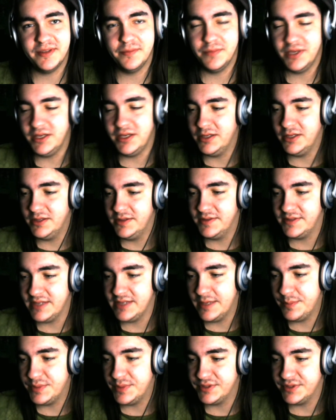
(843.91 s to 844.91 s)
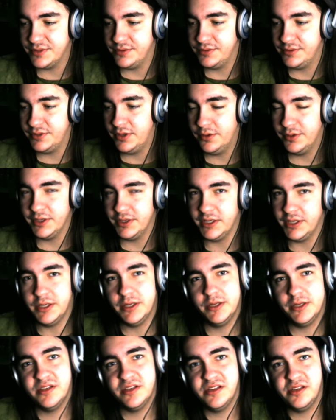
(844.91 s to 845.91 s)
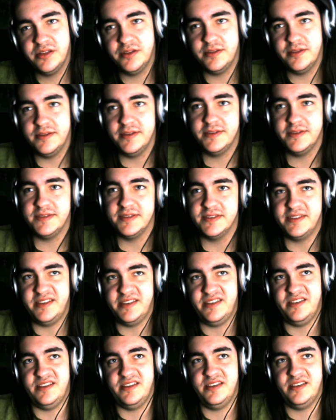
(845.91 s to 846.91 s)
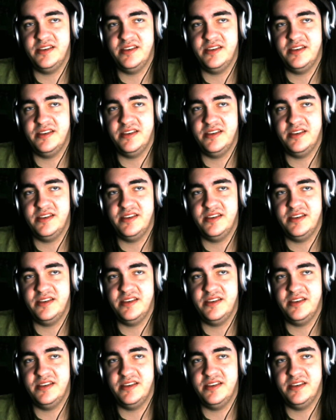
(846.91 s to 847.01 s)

me in this episode going, this is eh.